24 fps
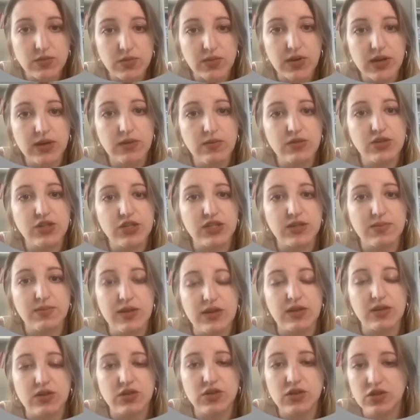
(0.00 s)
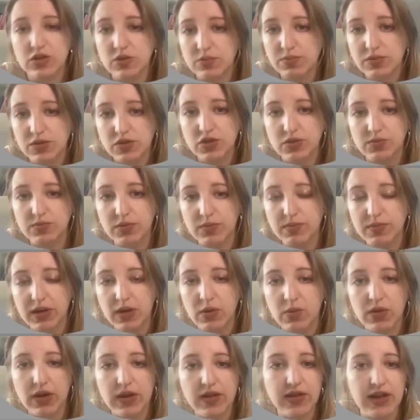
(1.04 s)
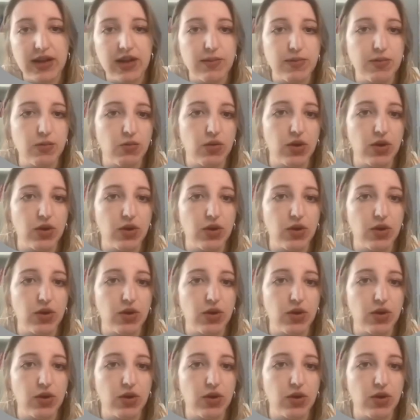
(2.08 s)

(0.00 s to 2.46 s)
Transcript: one, which has been a super, super big one that I've been